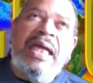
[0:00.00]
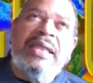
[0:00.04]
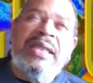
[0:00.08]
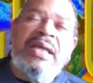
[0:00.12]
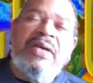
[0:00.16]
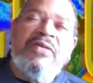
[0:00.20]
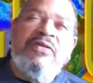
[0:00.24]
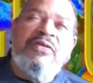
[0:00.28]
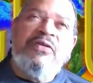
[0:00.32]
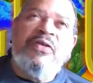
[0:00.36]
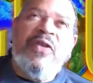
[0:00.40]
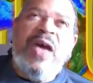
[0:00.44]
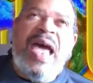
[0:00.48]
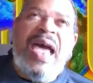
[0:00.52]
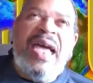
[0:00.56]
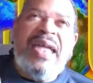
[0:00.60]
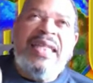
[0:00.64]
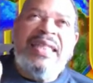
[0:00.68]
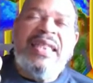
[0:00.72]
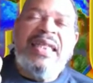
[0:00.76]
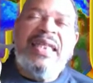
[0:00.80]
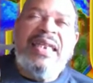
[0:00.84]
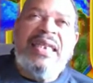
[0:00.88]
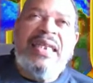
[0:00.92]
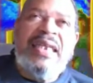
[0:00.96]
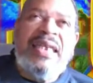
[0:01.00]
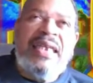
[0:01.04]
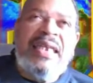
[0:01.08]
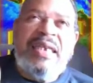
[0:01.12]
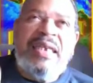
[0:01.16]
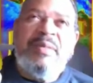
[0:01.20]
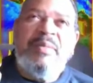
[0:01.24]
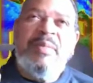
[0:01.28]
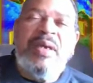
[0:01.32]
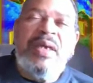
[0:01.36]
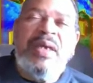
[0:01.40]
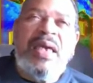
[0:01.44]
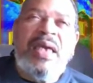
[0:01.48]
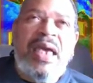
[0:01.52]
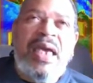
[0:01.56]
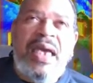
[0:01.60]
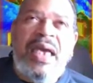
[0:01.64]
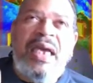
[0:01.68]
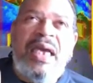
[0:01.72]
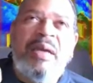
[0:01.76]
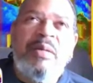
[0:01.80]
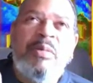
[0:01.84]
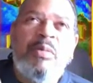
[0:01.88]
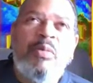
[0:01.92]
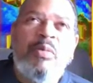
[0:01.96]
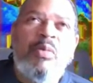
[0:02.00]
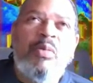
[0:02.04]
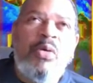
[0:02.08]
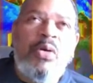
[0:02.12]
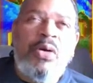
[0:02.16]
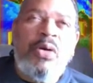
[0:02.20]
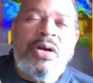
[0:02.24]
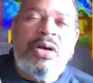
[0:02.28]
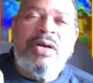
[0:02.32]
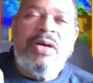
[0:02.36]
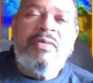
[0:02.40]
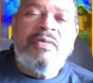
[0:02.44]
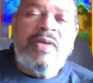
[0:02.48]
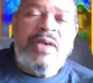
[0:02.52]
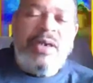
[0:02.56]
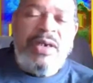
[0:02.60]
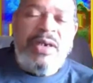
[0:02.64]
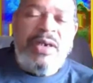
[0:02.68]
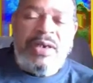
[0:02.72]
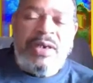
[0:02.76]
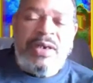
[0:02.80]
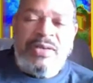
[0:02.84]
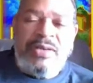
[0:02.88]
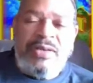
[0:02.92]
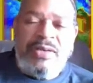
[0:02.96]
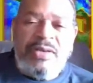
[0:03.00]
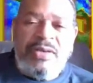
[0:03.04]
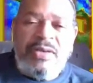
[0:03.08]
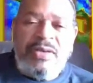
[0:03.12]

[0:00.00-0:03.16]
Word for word: the fact that he became one of us